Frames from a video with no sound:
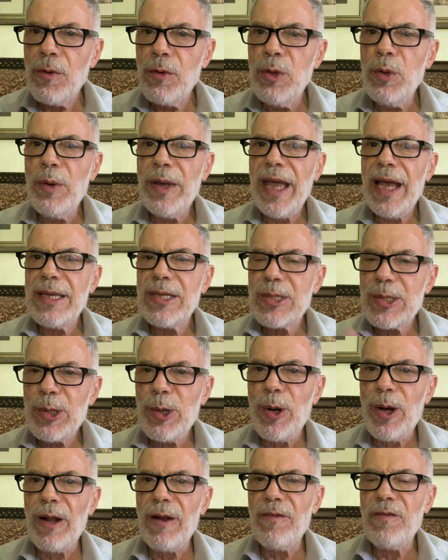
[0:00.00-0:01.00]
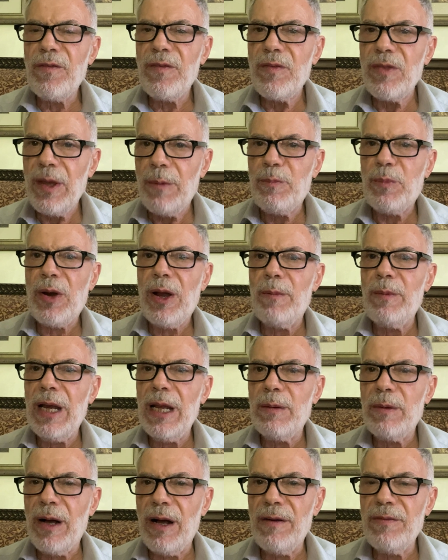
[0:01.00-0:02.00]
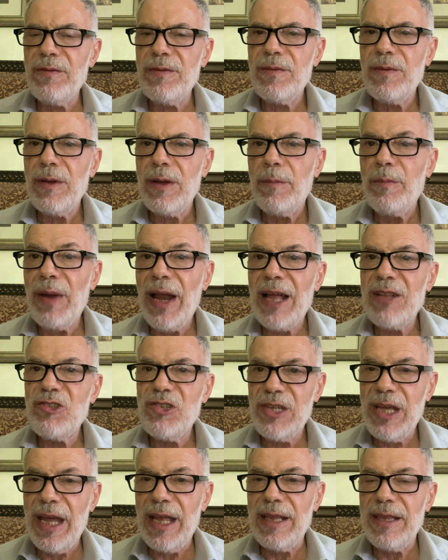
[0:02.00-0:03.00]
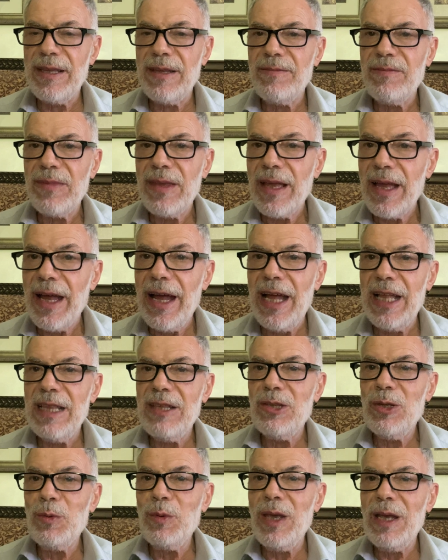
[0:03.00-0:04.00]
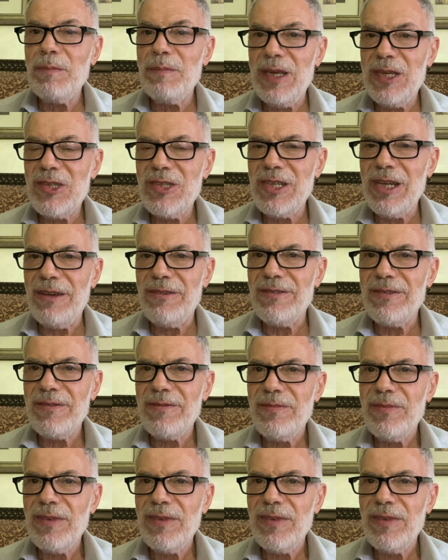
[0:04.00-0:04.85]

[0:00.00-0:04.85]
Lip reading: you can solve the problem of bloodshed and doing mischief.